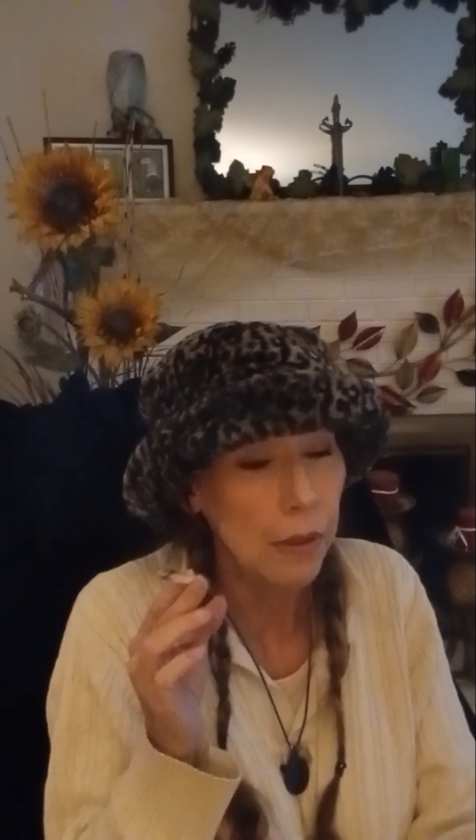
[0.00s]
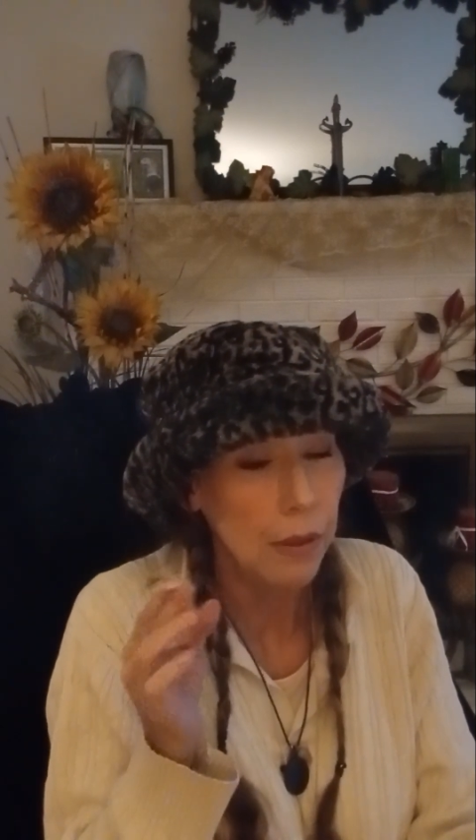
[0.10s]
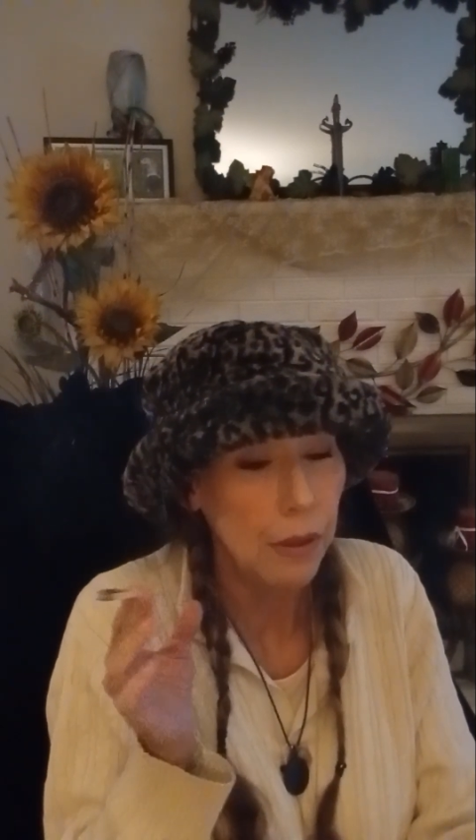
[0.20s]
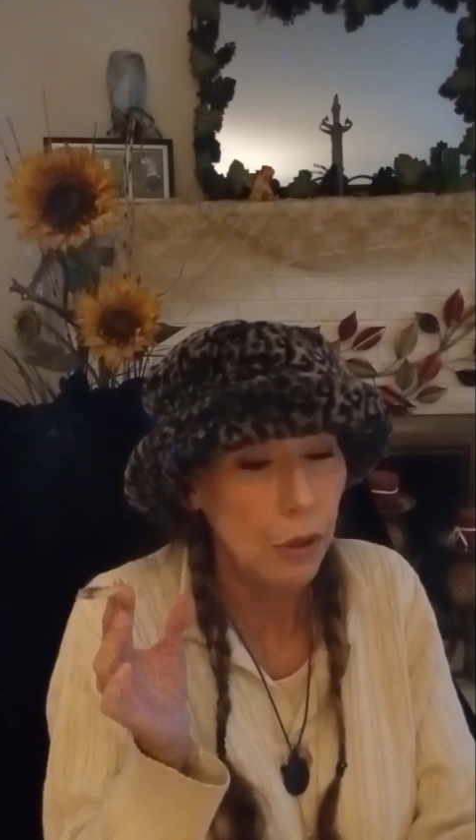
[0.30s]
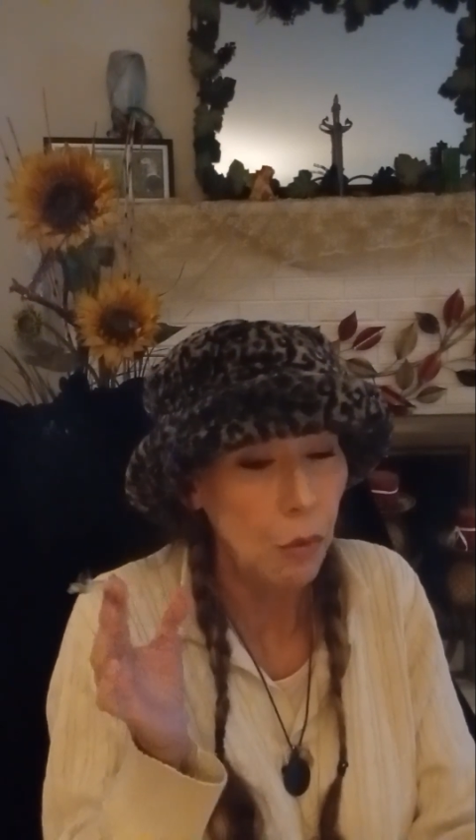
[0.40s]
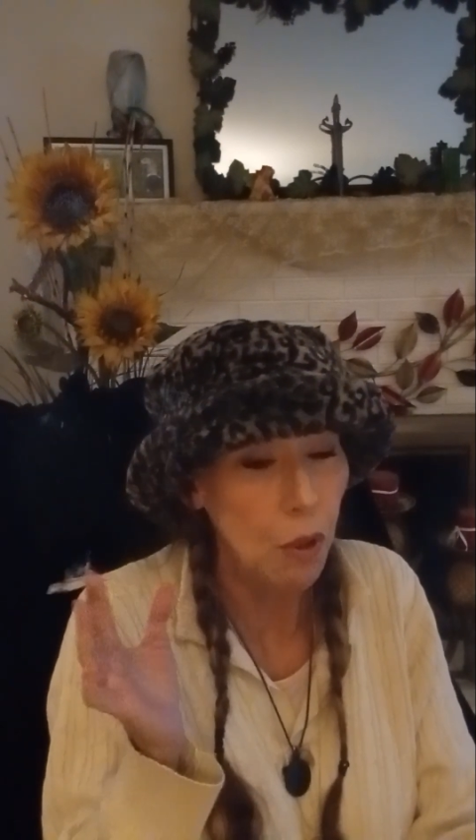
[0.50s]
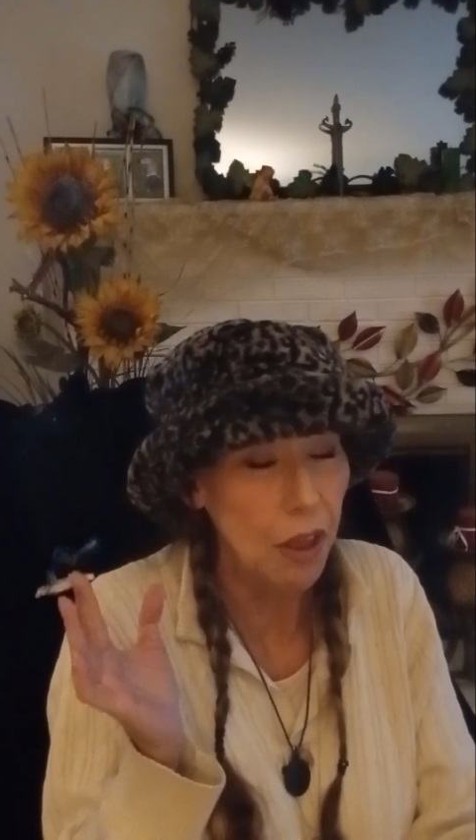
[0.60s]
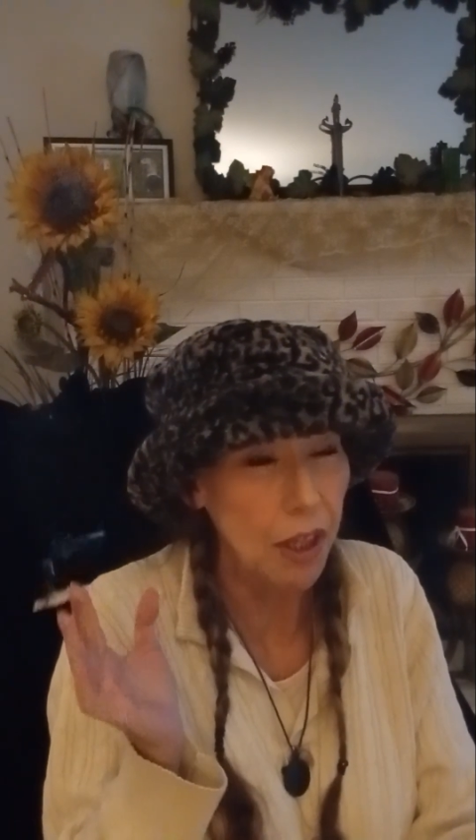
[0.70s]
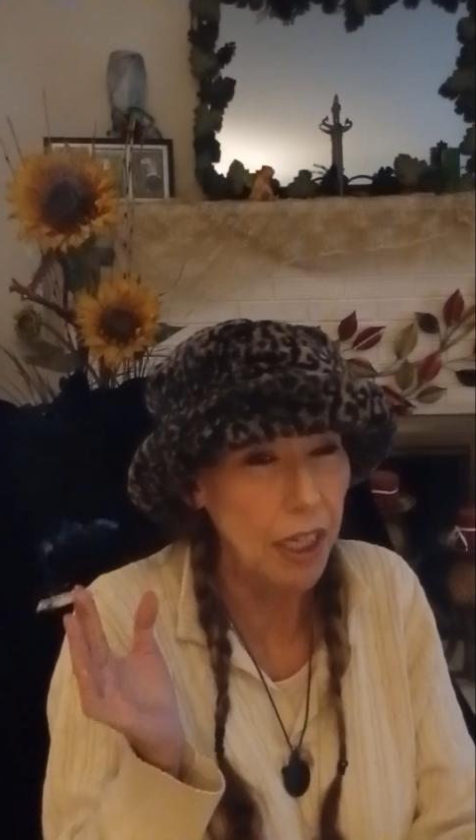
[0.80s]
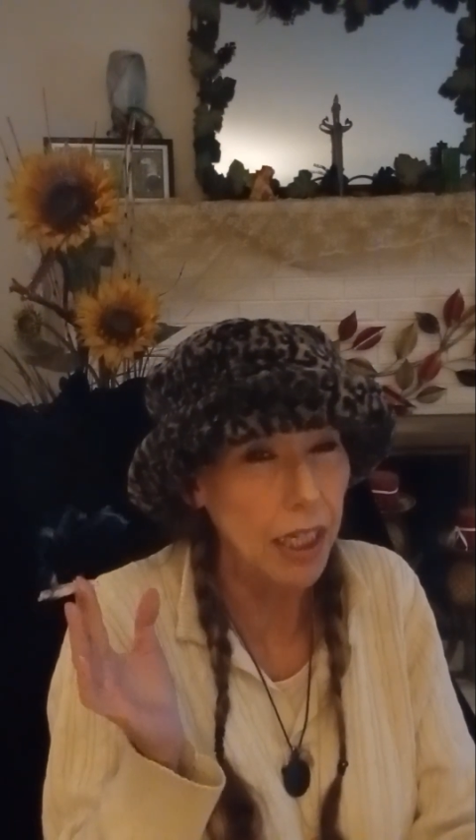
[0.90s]
You want to
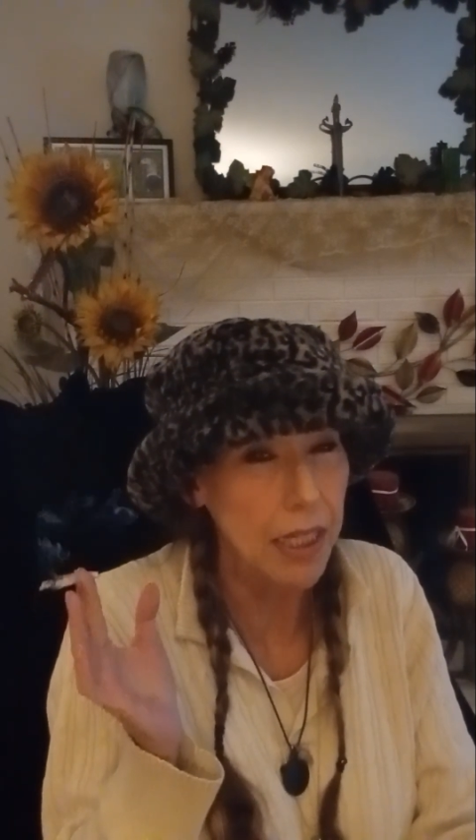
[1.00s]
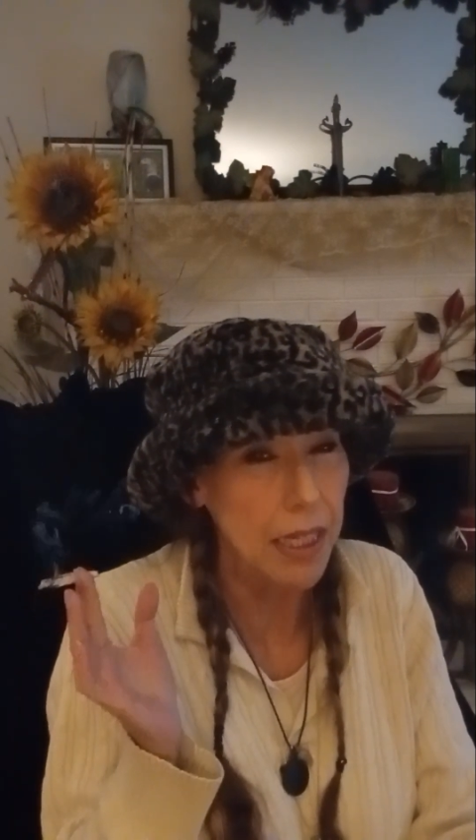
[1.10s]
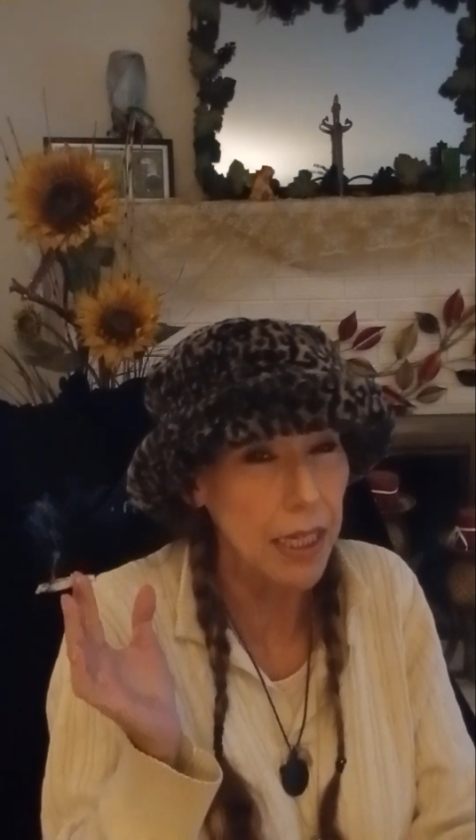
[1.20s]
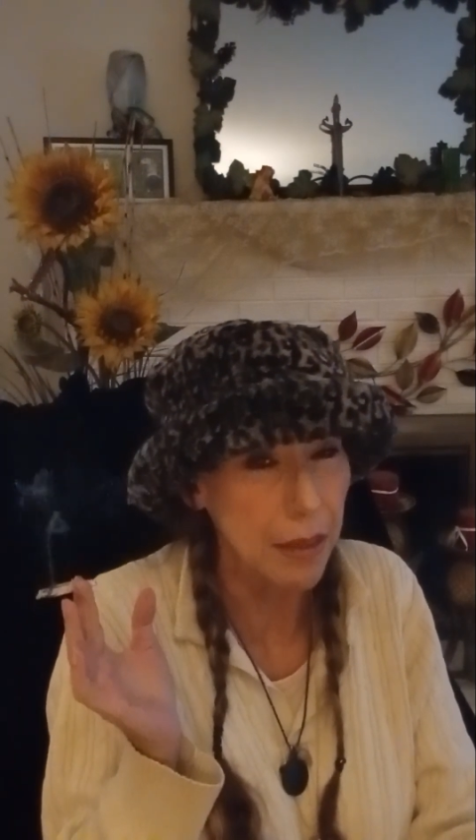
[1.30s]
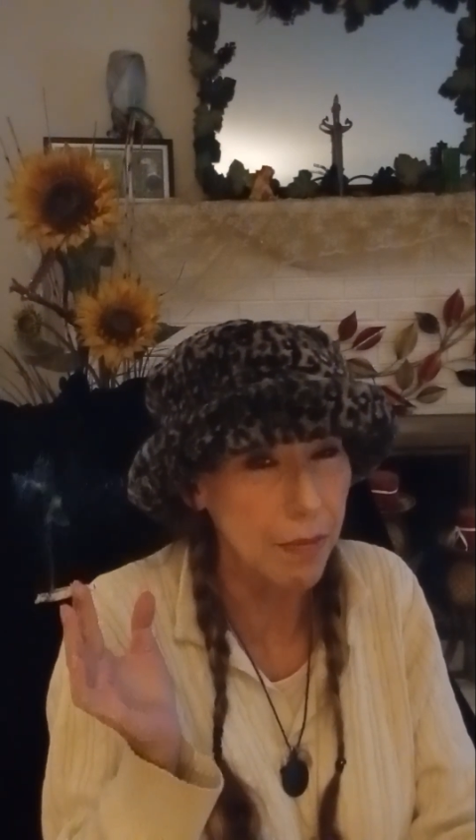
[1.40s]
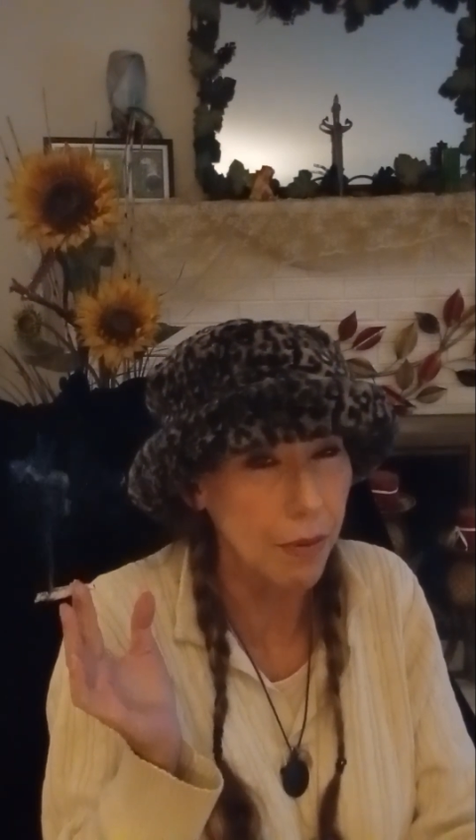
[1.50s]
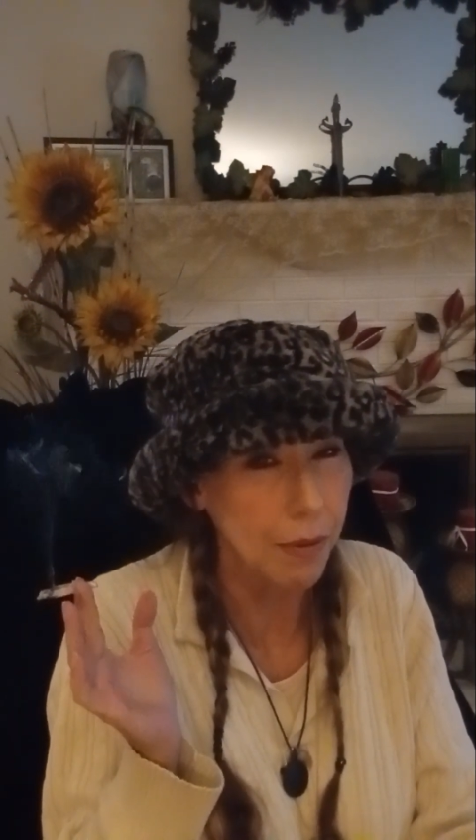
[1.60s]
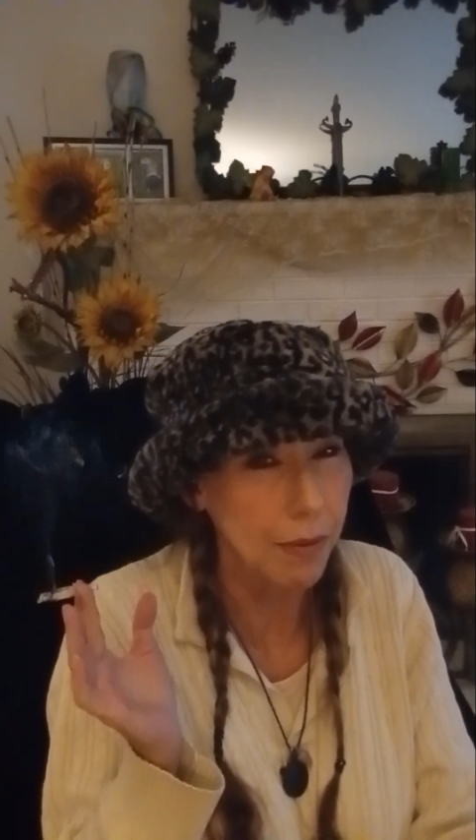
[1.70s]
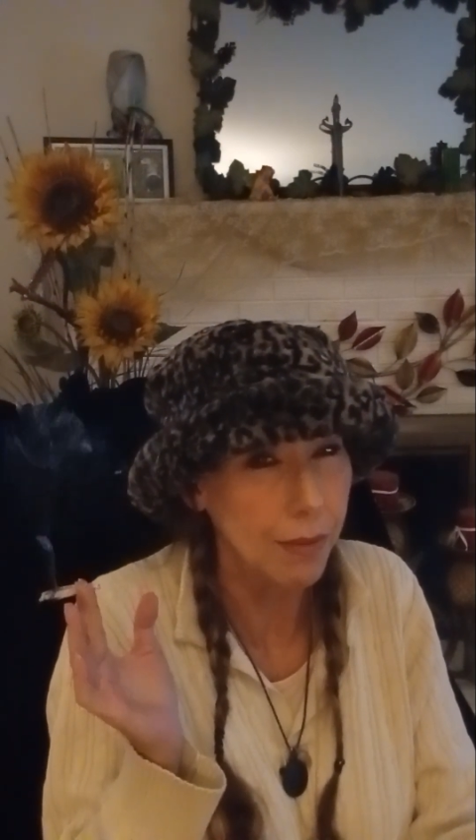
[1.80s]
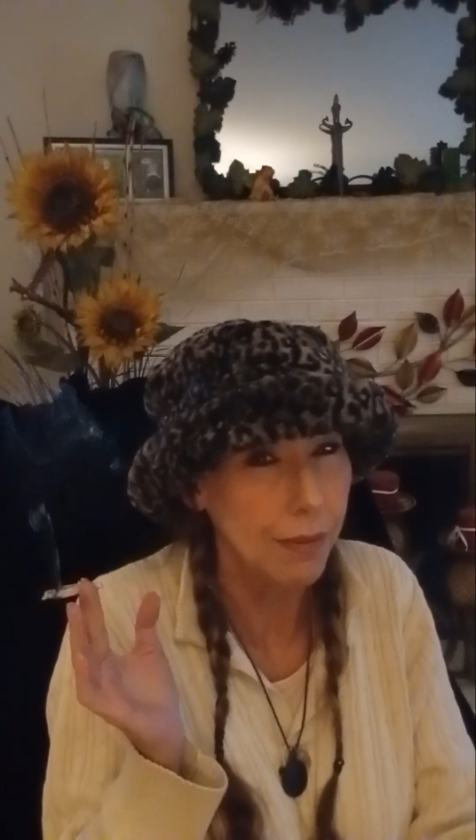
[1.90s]
think it's evil?